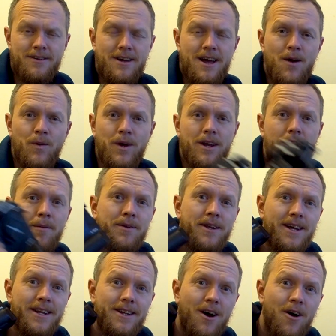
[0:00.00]
and we can
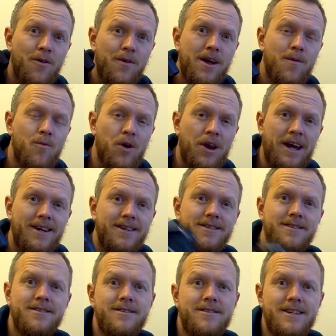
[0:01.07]
update our EM1X
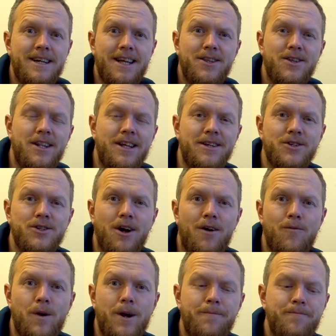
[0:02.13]
to get the latest
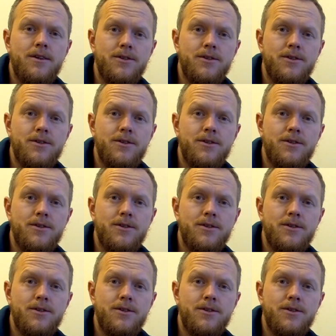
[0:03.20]
software.